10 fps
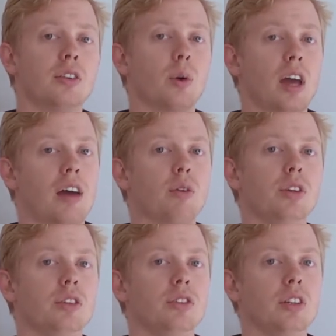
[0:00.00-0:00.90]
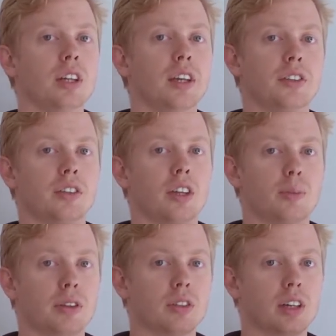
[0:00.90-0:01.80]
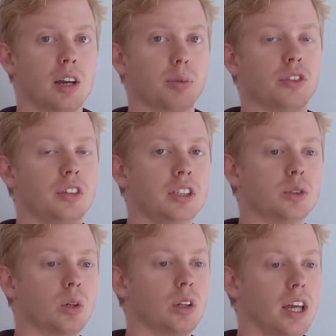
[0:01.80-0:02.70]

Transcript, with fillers: the way I've always used it is it's basically got a procedural